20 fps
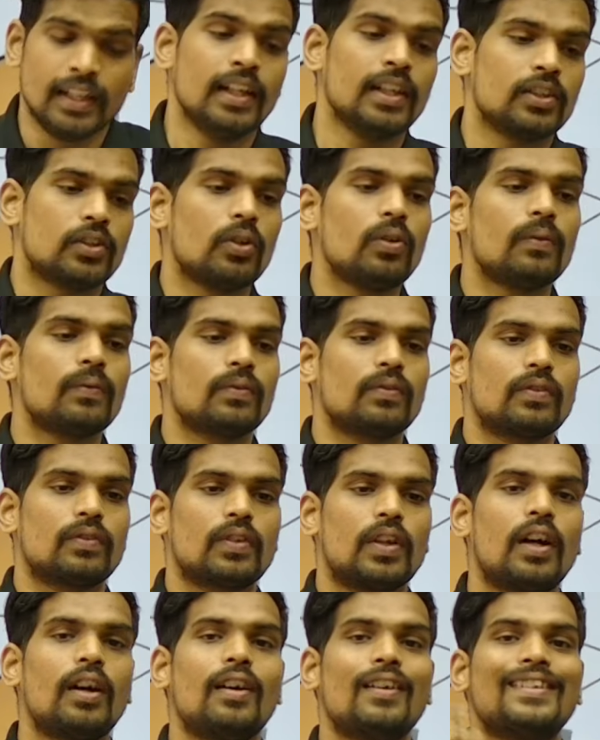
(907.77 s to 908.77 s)
So
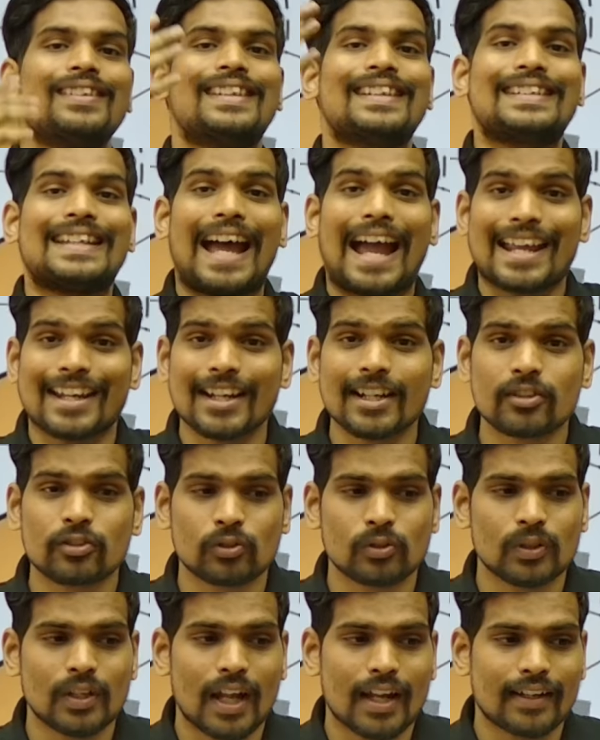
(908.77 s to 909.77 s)
the direct
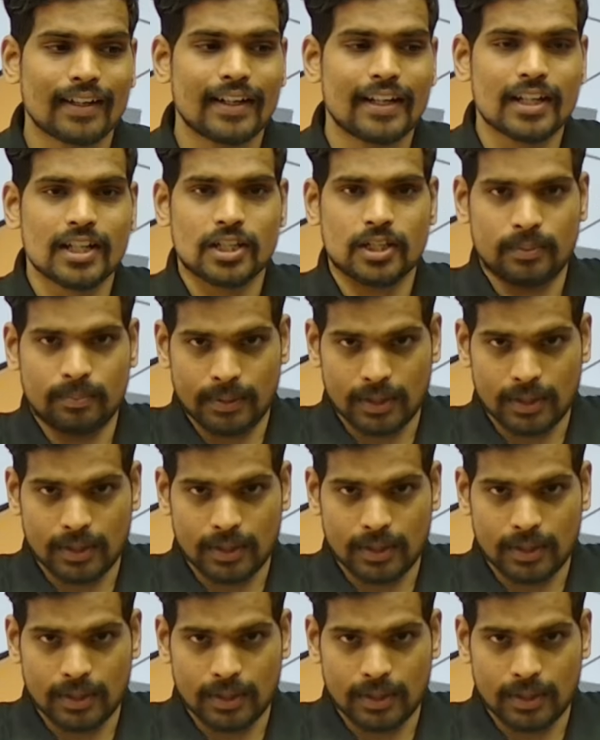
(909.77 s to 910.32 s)
solar radiation,